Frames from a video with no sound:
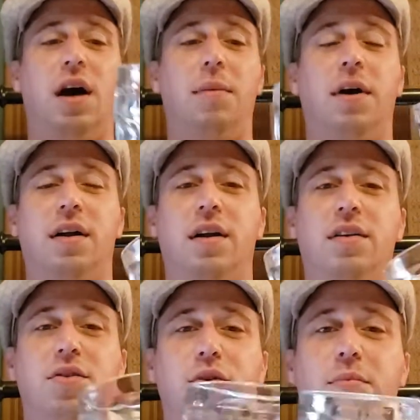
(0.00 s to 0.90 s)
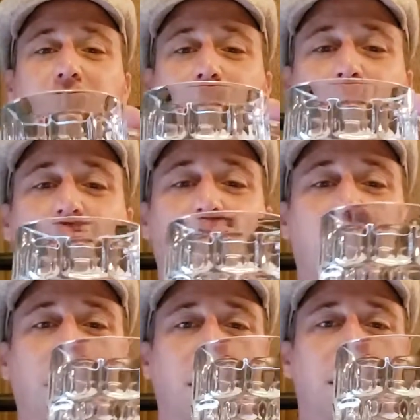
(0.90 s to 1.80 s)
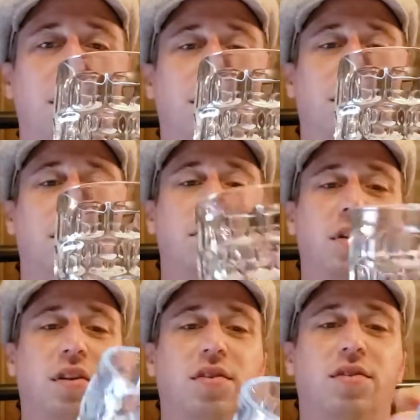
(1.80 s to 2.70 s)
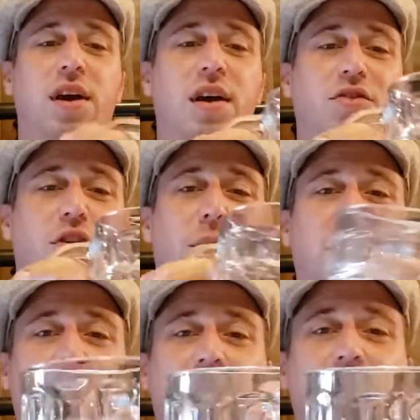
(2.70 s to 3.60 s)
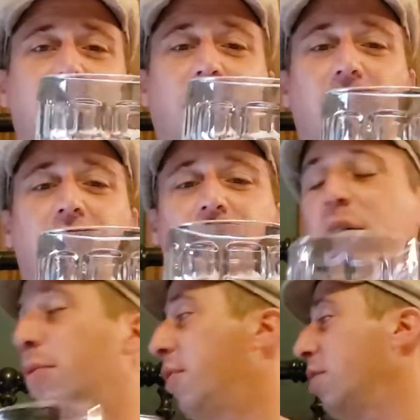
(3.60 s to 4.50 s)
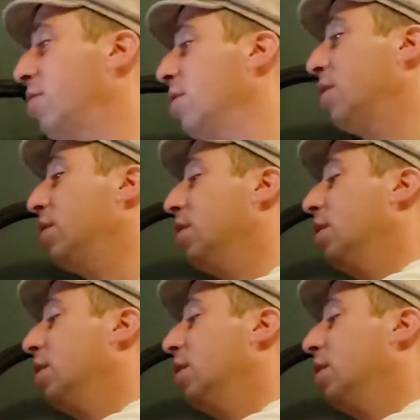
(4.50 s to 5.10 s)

I'm not going to do a big old tankard, but this is kind of German looking, very Oktoberfest looking.